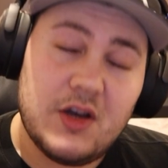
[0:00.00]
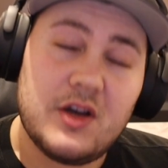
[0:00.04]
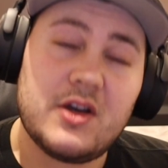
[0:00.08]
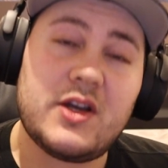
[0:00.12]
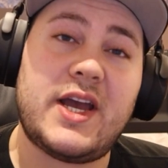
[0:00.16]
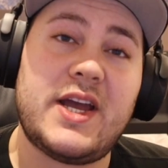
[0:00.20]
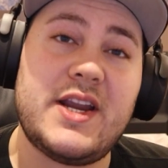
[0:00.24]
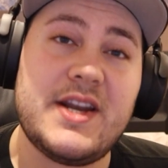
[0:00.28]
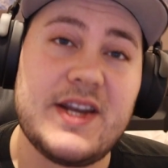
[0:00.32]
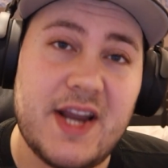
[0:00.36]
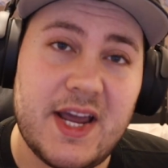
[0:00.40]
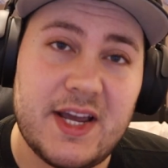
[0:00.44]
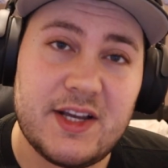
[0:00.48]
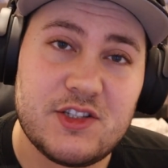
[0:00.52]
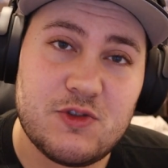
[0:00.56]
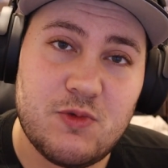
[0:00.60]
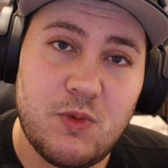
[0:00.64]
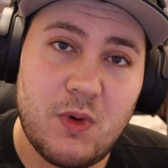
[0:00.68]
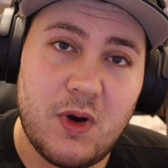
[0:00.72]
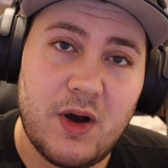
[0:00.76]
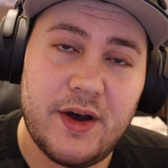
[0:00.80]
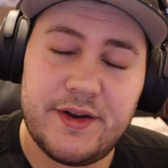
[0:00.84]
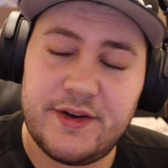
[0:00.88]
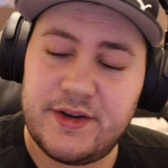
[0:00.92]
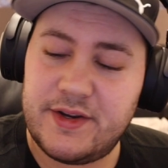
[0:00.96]
Okay, next
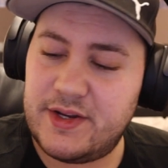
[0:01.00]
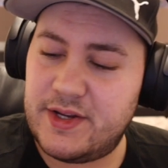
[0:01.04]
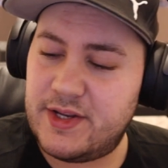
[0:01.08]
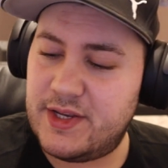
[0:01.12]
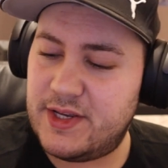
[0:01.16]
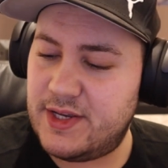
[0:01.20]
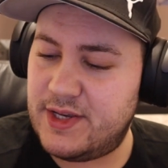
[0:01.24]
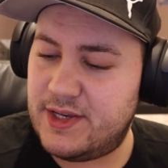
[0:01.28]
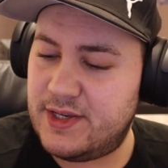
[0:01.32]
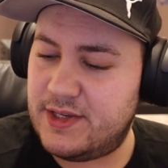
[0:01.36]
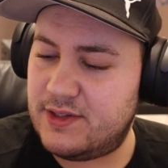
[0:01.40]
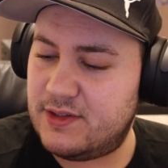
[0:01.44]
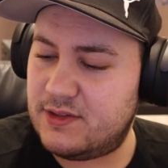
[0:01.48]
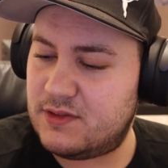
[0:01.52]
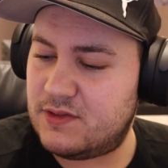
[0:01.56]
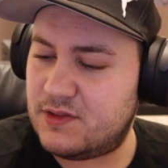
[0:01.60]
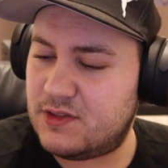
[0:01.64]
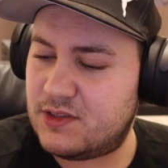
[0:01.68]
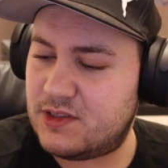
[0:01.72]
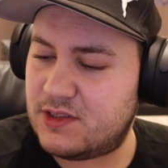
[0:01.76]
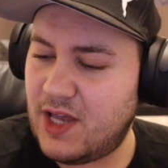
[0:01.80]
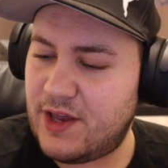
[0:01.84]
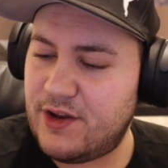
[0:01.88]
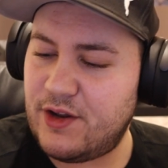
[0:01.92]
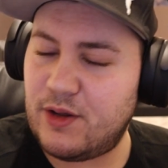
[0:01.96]
one is
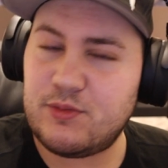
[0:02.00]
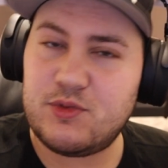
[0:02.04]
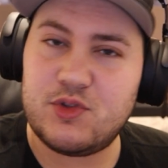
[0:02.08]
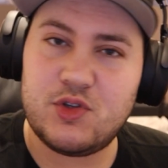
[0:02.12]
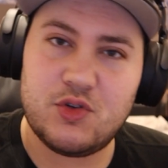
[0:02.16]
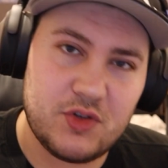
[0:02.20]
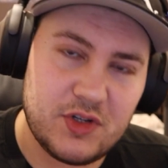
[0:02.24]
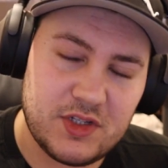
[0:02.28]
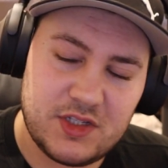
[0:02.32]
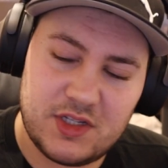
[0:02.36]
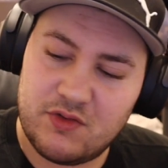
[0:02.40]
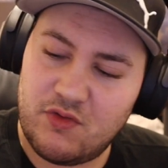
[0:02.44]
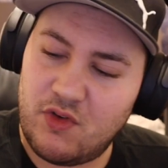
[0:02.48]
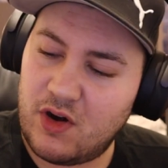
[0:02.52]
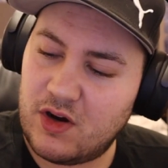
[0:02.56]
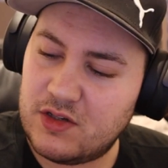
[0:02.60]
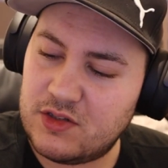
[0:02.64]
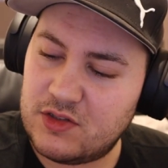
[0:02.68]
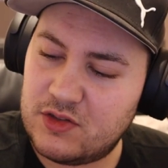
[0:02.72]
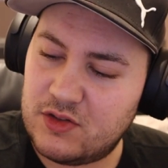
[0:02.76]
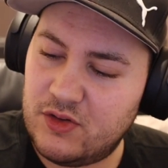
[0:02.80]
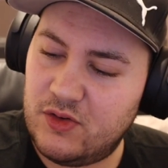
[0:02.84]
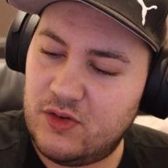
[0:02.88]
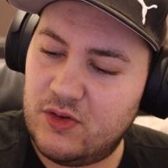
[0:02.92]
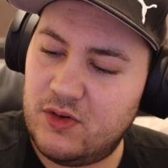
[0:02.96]
Stand Up Tall Dizzy
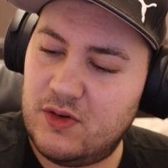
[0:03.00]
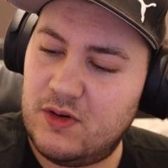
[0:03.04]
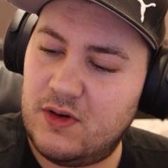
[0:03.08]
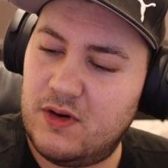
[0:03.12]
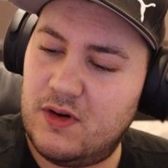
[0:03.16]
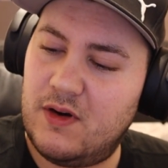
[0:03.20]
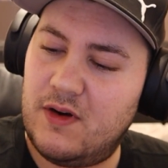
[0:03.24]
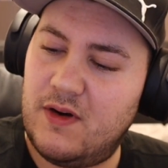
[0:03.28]
Rascal.